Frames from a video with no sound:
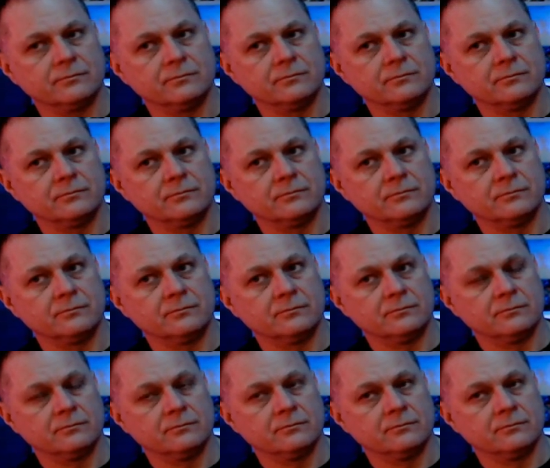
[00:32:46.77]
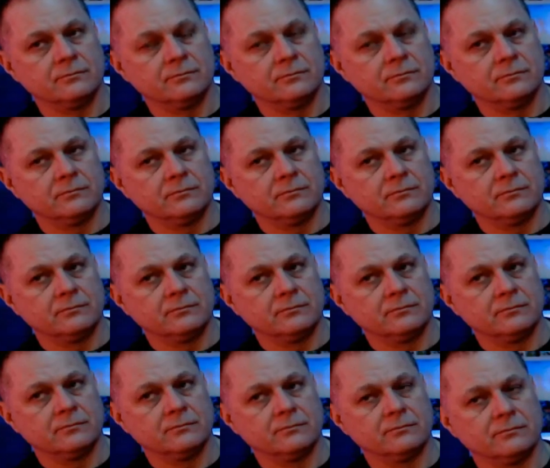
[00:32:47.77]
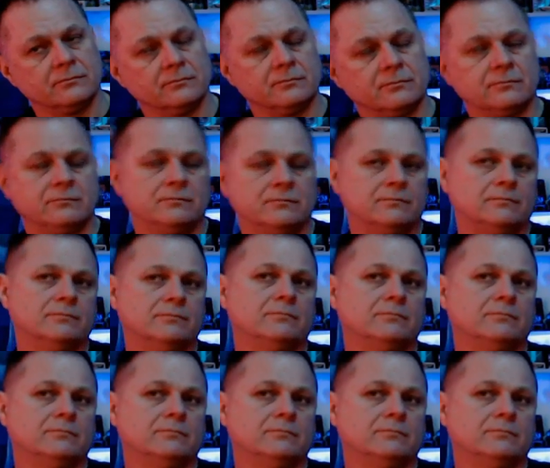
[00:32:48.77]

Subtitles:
(not speaking)